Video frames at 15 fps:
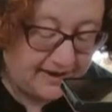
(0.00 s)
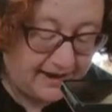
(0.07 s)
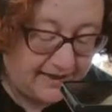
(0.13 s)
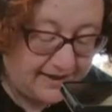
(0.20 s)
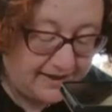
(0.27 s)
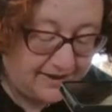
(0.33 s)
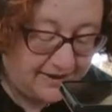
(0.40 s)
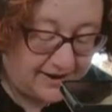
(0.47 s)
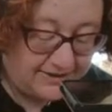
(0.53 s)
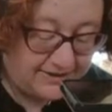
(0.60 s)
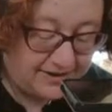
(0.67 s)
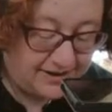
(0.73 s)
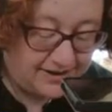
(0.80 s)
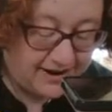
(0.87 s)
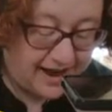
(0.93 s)
I think you guys
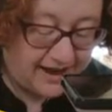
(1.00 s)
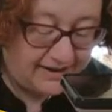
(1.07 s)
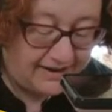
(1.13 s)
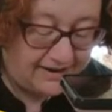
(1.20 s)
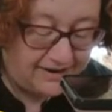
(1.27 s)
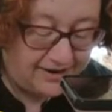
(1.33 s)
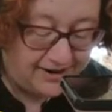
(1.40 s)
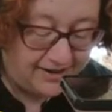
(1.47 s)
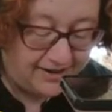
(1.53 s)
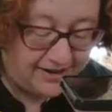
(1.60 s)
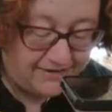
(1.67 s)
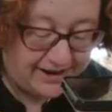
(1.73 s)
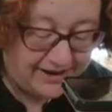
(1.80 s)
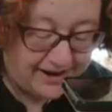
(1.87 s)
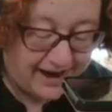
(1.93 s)
are, you're going to love
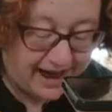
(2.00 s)
it.